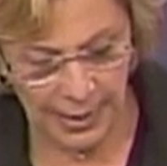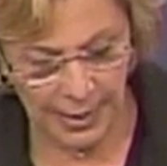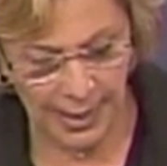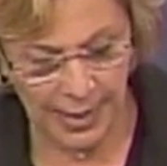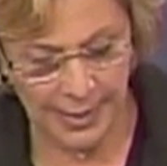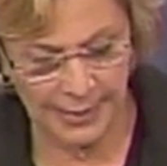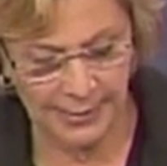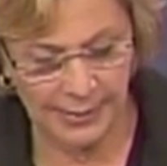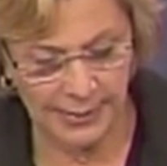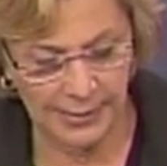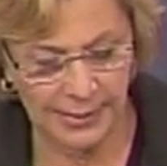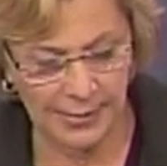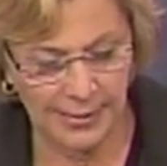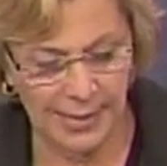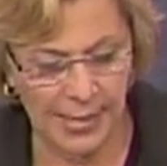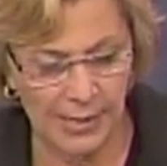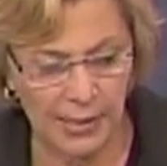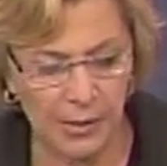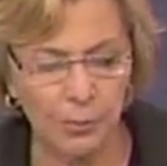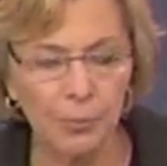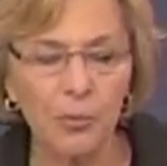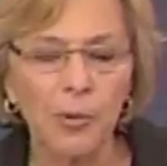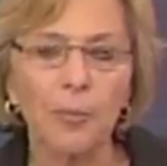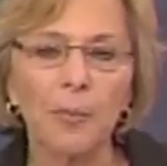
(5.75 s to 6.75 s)
As the
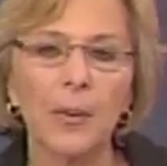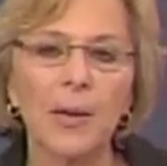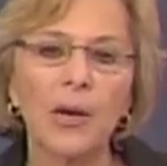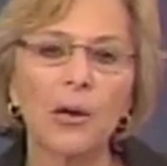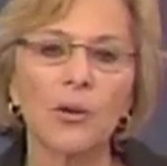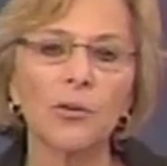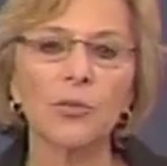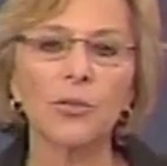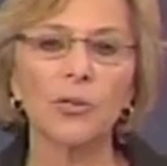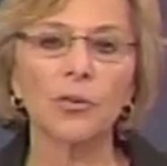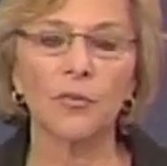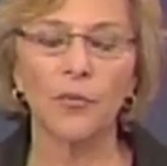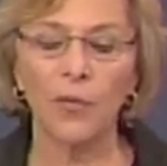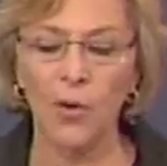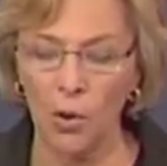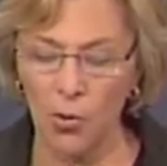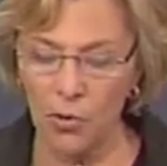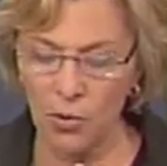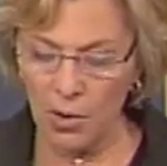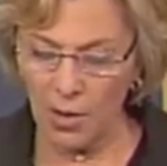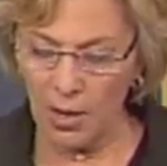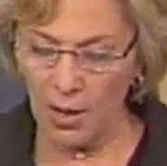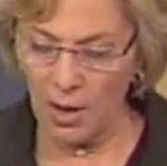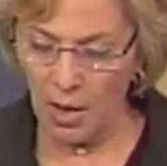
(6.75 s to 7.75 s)
Senate prepares to
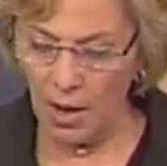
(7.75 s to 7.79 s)
vote